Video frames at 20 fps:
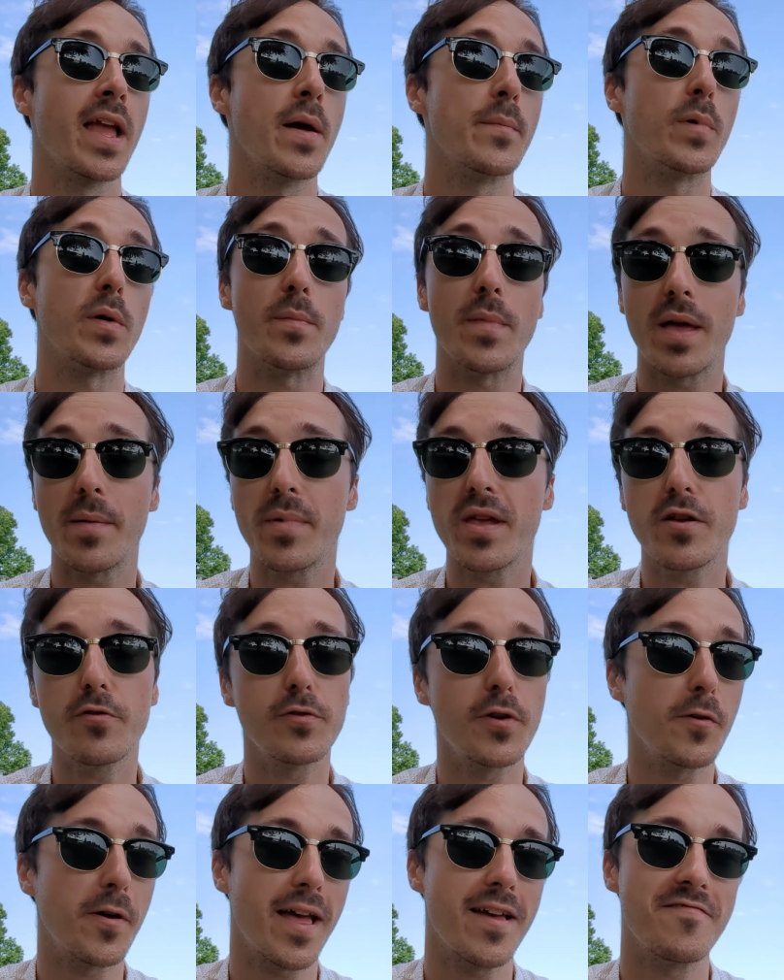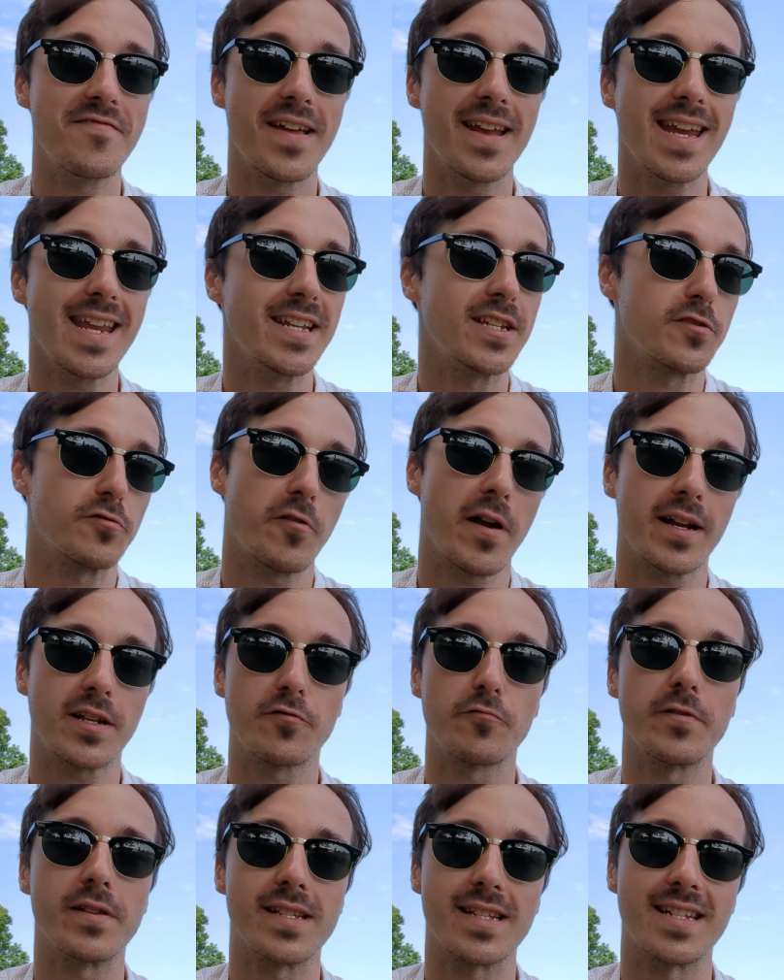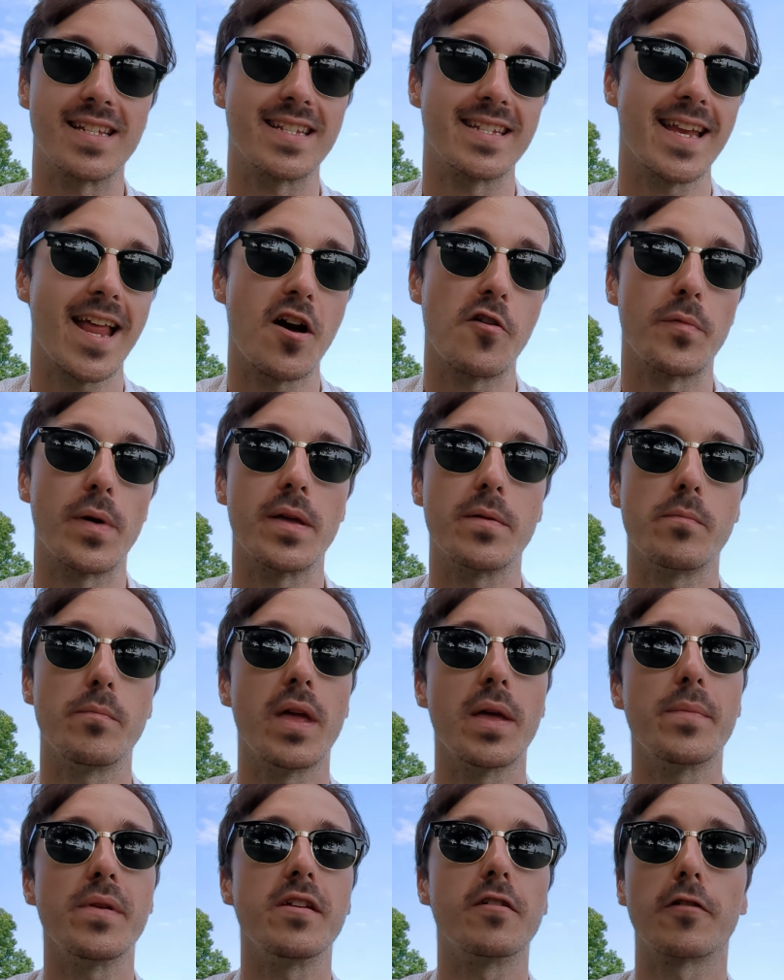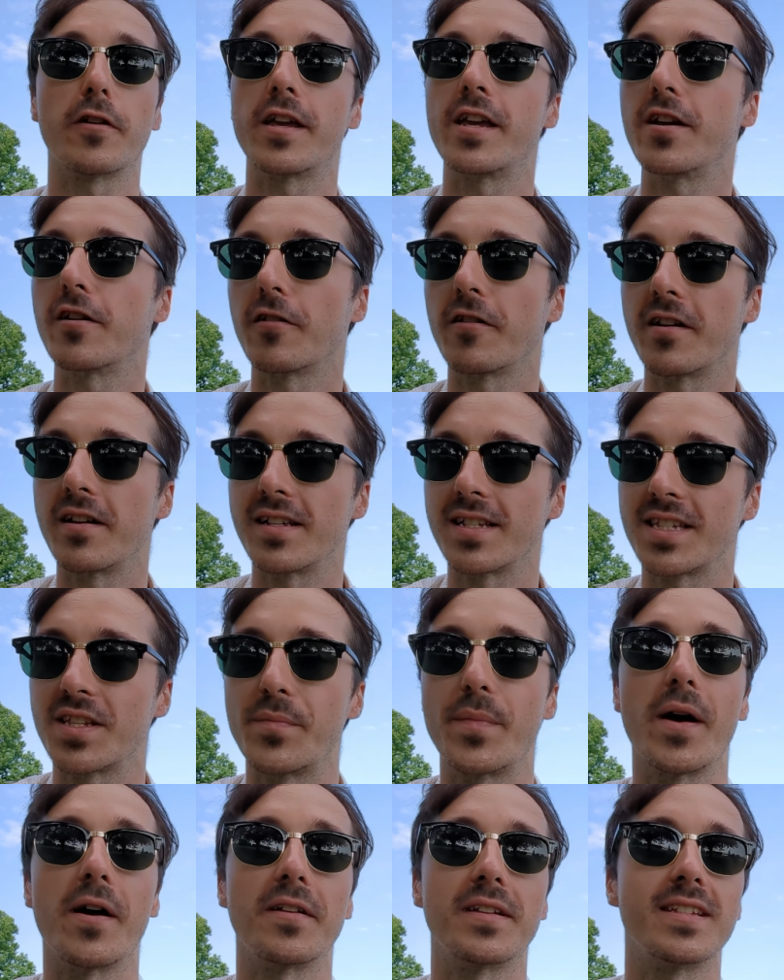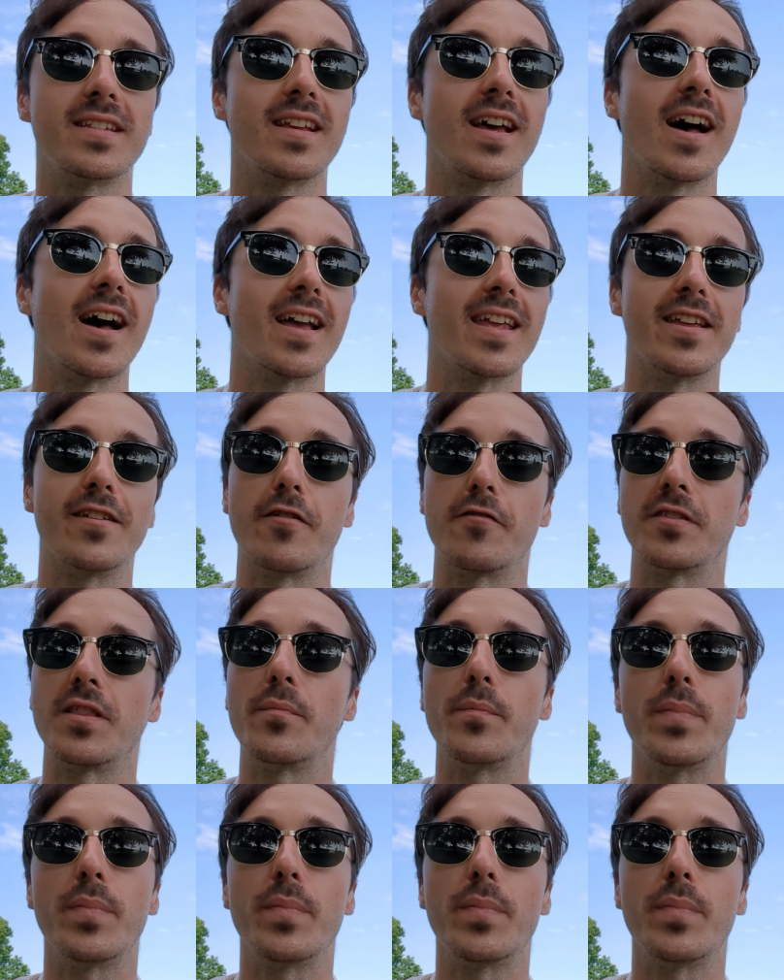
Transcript: But maybe you don't have any direct reasons now. Maybe you're curious about, you know, the